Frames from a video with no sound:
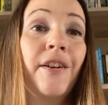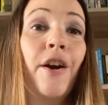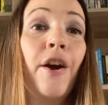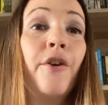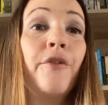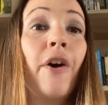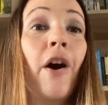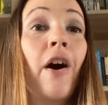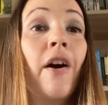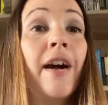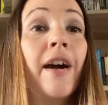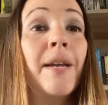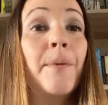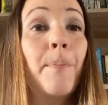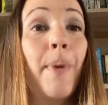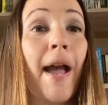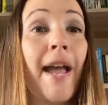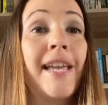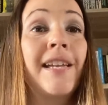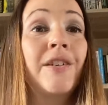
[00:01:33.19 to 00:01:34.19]
of
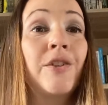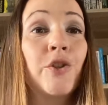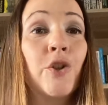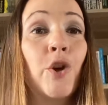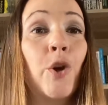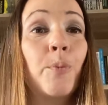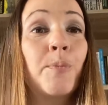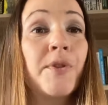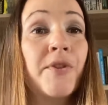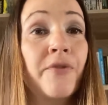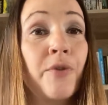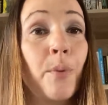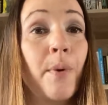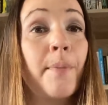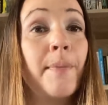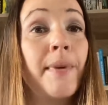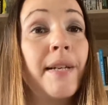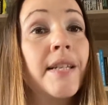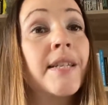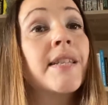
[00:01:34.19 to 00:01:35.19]
high-paying jobs for
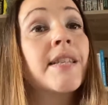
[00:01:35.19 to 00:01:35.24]
women.